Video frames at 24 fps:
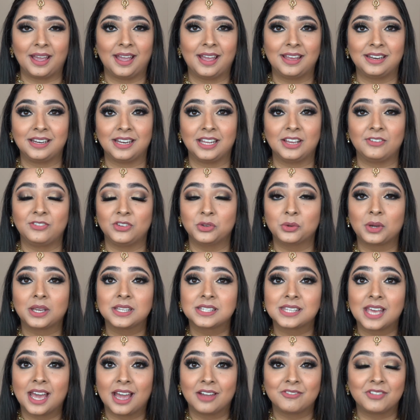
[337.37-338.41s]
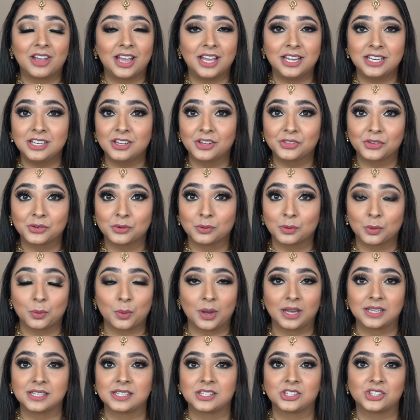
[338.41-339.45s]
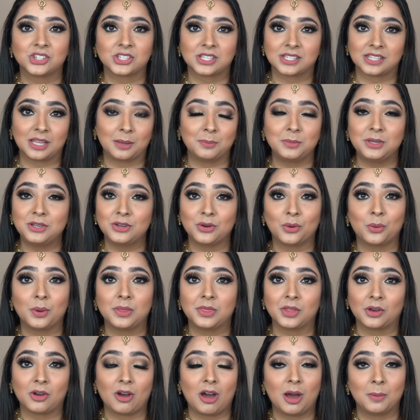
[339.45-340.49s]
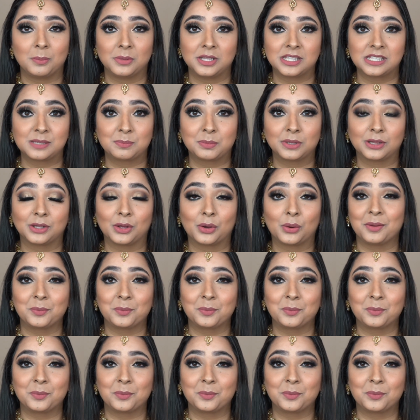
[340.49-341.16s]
And if you guys have any other requests, just let me know in the comments below.